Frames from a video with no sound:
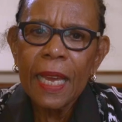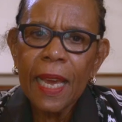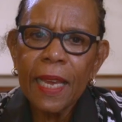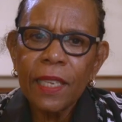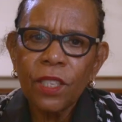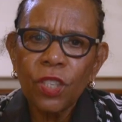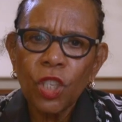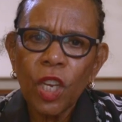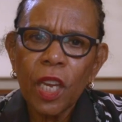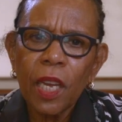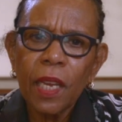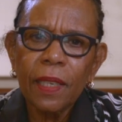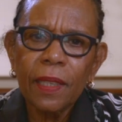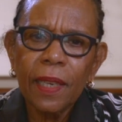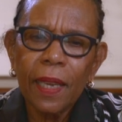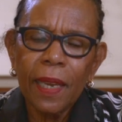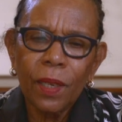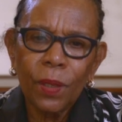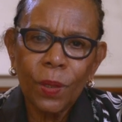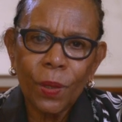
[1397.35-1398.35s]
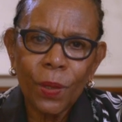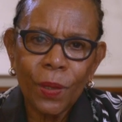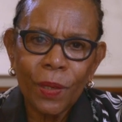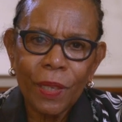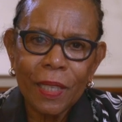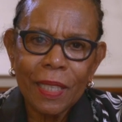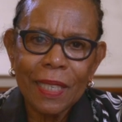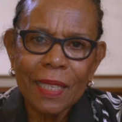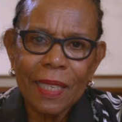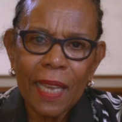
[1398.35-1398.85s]
As John and
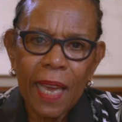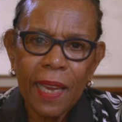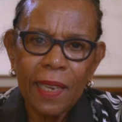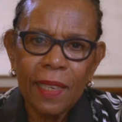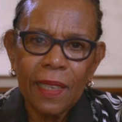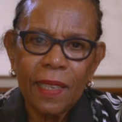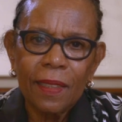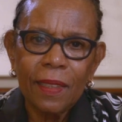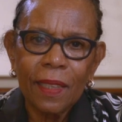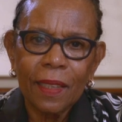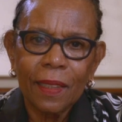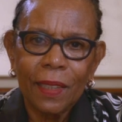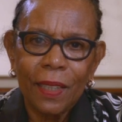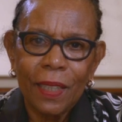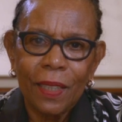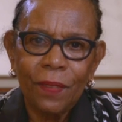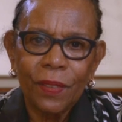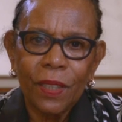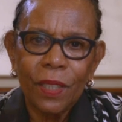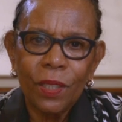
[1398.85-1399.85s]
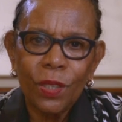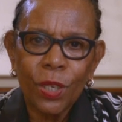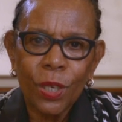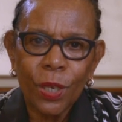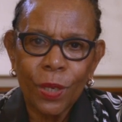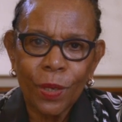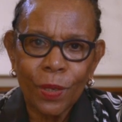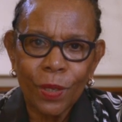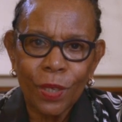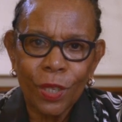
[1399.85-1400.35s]
Laura sat in the Cleveland
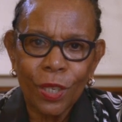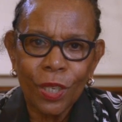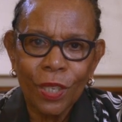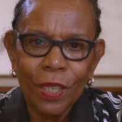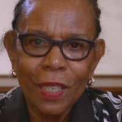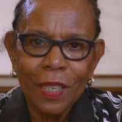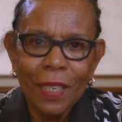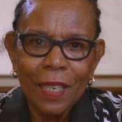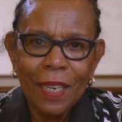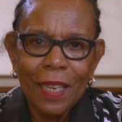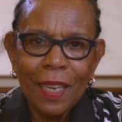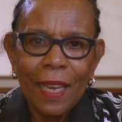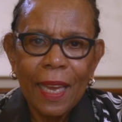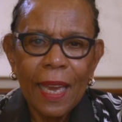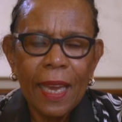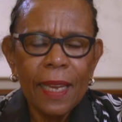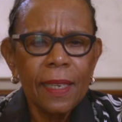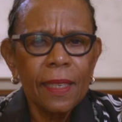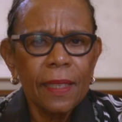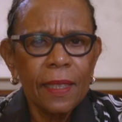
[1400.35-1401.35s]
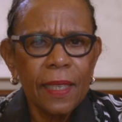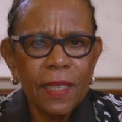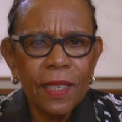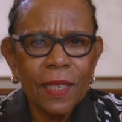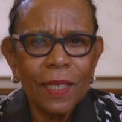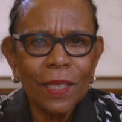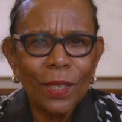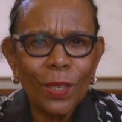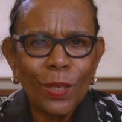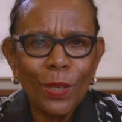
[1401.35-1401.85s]
church and
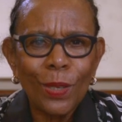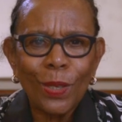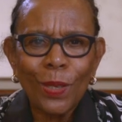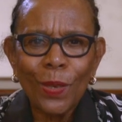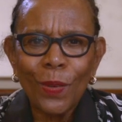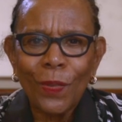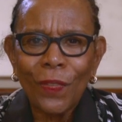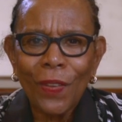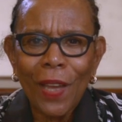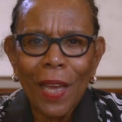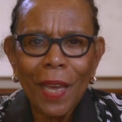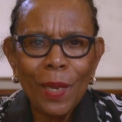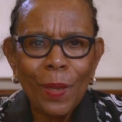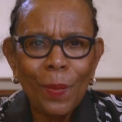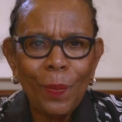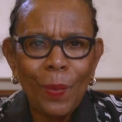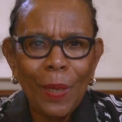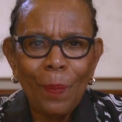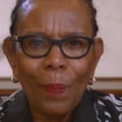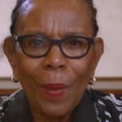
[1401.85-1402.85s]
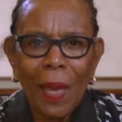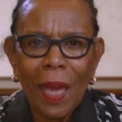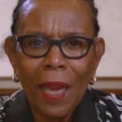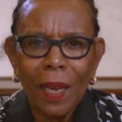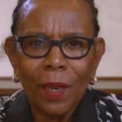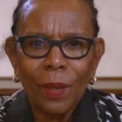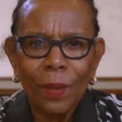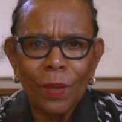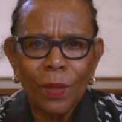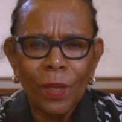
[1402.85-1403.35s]
listened to Sophia B.
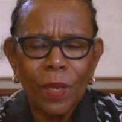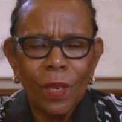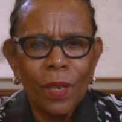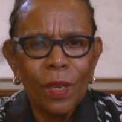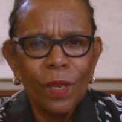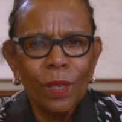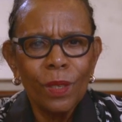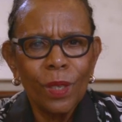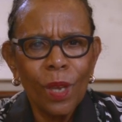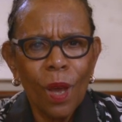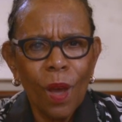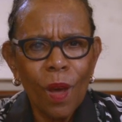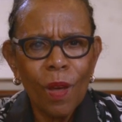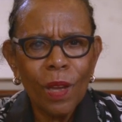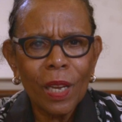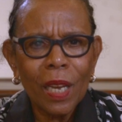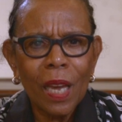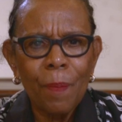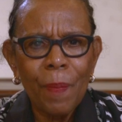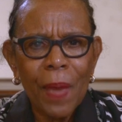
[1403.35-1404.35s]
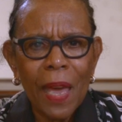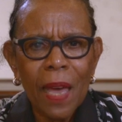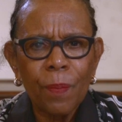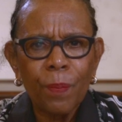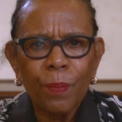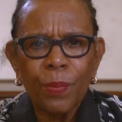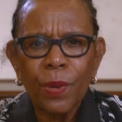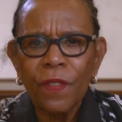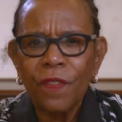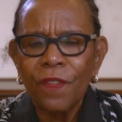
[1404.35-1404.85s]
Packard talk
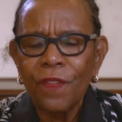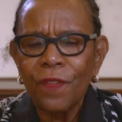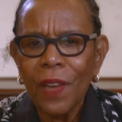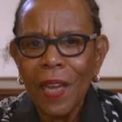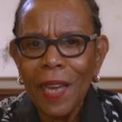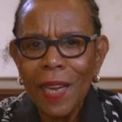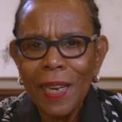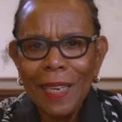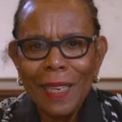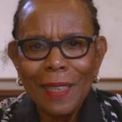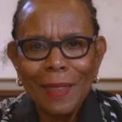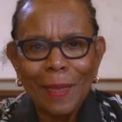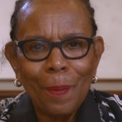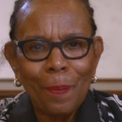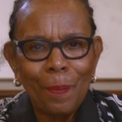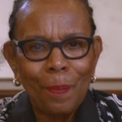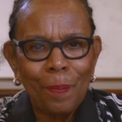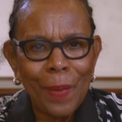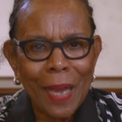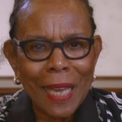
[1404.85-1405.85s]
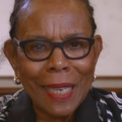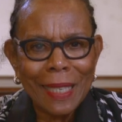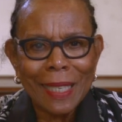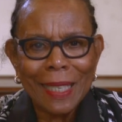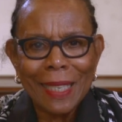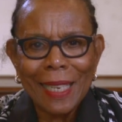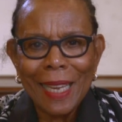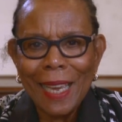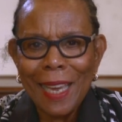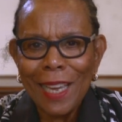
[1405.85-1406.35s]
about providing the
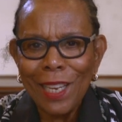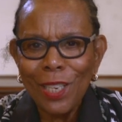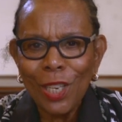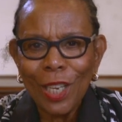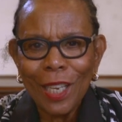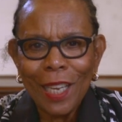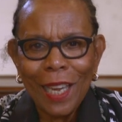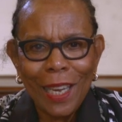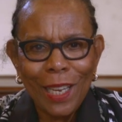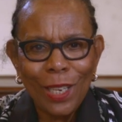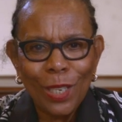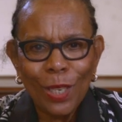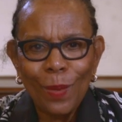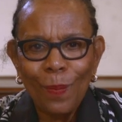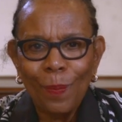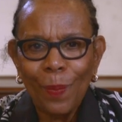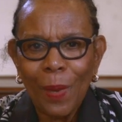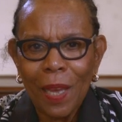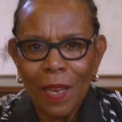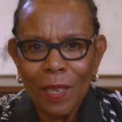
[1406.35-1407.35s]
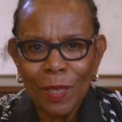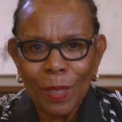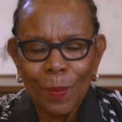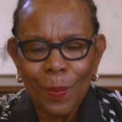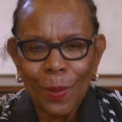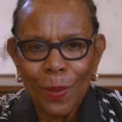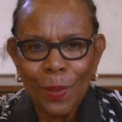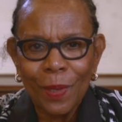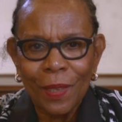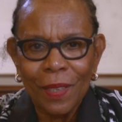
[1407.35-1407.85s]
best education
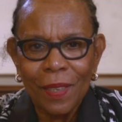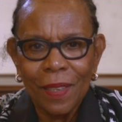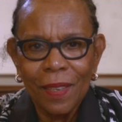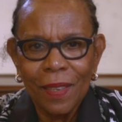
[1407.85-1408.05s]
possible,